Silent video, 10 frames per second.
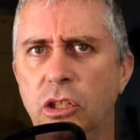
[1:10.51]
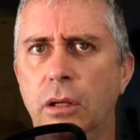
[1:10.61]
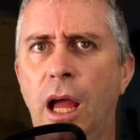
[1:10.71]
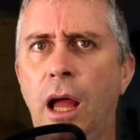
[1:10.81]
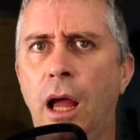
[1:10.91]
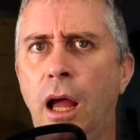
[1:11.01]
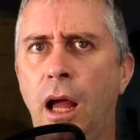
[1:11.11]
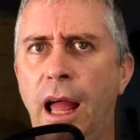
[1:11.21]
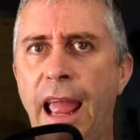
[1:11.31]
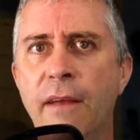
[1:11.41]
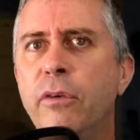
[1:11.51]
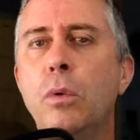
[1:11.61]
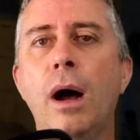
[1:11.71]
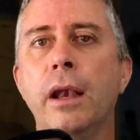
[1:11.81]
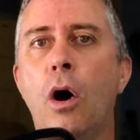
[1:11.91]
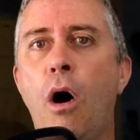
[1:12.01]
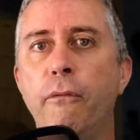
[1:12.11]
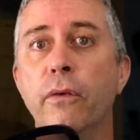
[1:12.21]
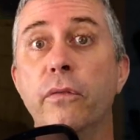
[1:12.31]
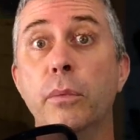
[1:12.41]
everyone off
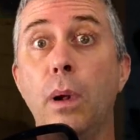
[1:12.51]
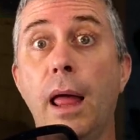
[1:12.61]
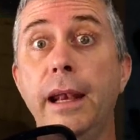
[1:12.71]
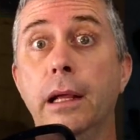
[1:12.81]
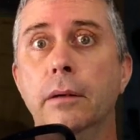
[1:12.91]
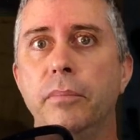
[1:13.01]
of the planet.